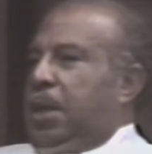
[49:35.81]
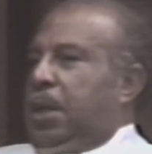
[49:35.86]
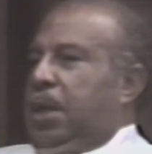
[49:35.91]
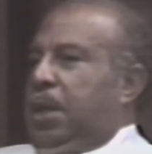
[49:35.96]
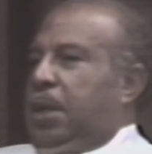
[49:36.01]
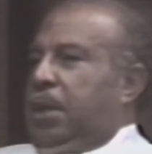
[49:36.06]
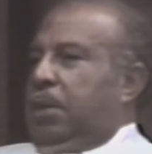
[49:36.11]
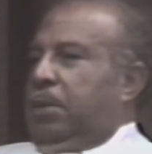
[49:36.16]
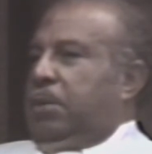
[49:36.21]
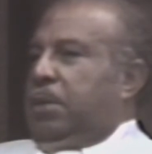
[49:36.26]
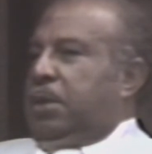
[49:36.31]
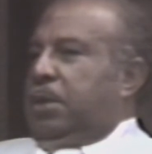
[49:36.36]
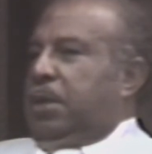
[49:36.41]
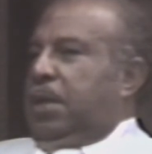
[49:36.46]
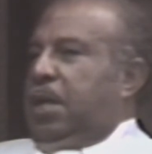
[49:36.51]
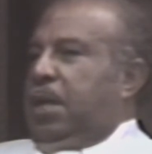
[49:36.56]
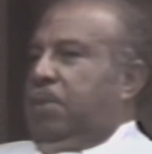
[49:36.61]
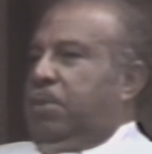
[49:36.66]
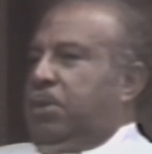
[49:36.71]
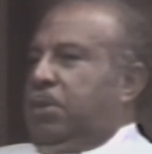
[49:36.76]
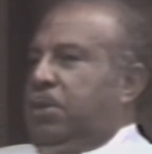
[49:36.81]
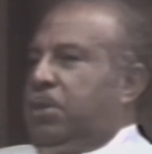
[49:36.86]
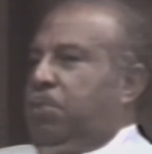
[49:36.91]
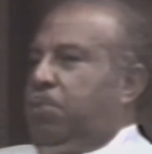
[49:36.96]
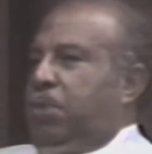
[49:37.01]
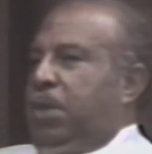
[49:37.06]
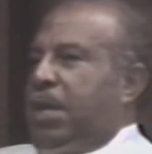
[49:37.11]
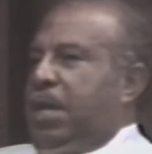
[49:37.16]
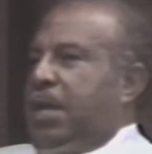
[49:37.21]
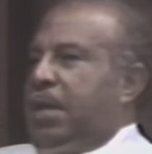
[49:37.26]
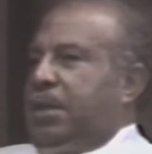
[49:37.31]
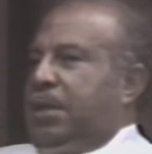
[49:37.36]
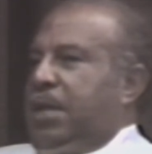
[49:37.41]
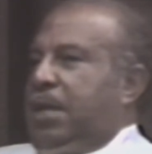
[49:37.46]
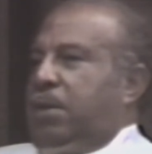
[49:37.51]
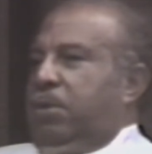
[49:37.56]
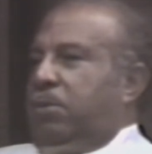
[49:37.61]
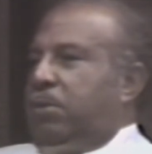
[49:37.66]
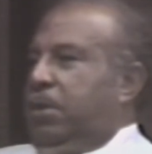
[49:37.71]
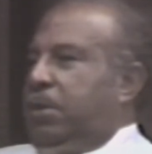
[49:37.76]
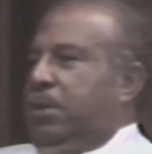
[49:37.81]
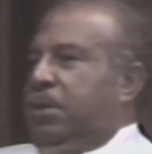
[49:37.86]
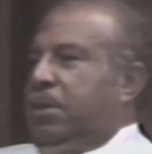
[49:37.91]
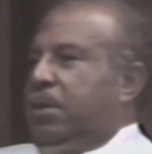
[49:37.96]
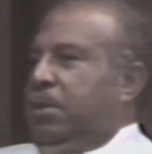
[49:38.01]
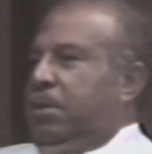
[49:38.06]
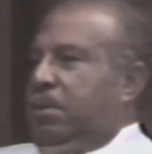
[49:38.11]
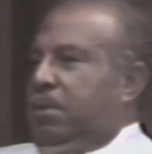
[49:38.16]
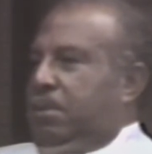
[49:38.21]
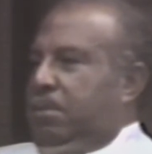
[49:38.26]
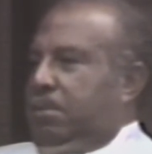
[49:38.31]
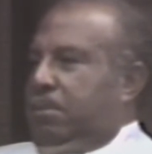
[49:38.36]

And this came as a surprise not only to the